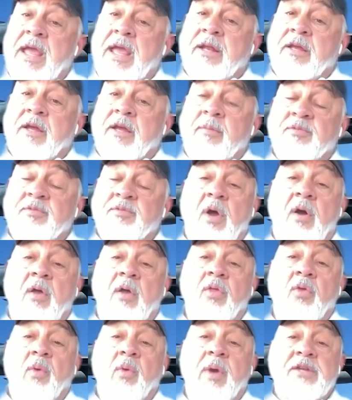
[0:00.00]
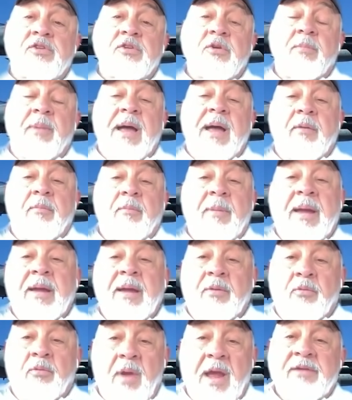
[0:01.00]
and comes all the way to about
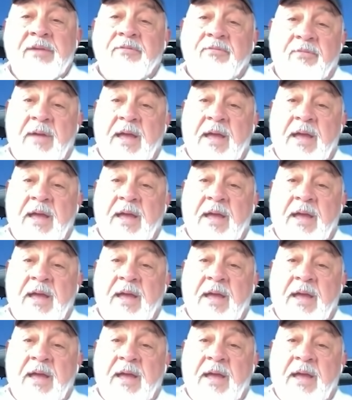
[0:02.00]
my right